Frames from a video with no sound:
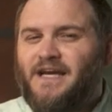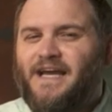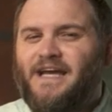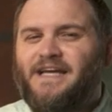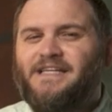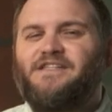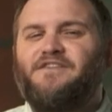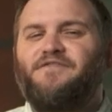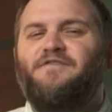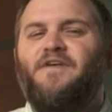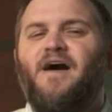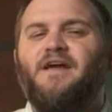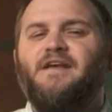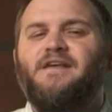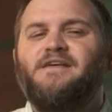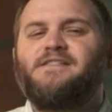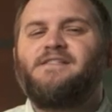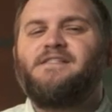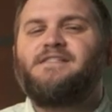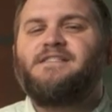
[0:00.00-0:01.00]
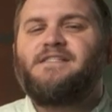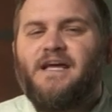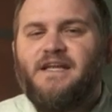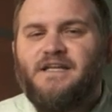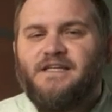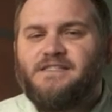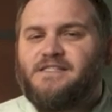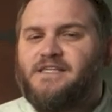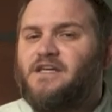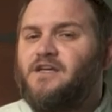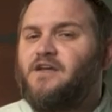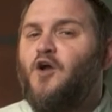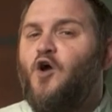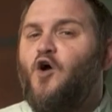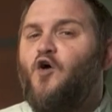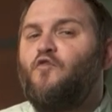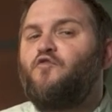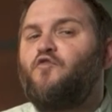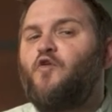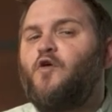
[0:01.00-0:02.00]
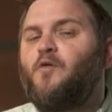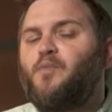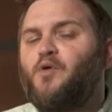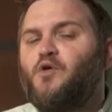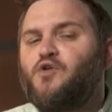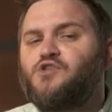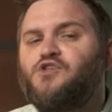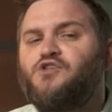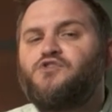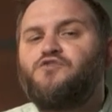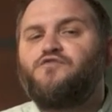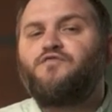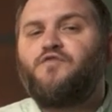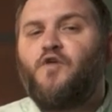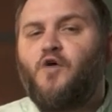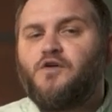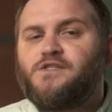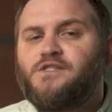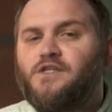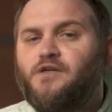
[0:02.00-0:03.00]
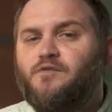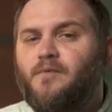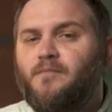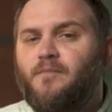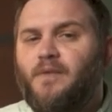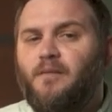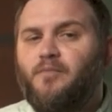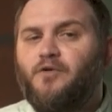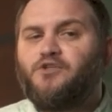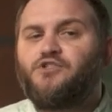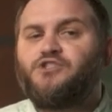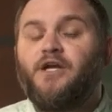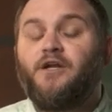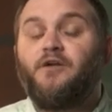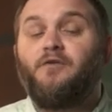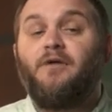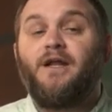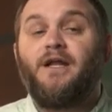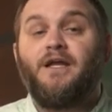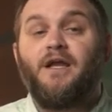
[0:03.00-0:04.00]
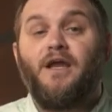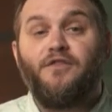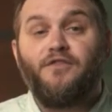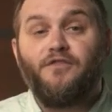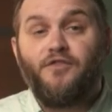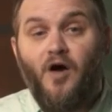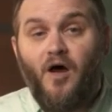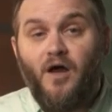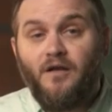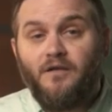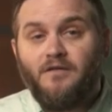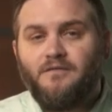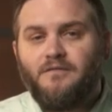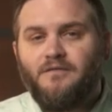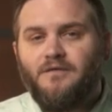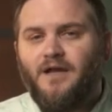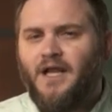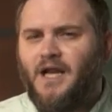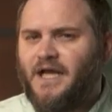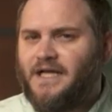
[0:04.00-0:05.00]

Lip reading: is defined as the tendency for a person to falsely remember generating a thought, an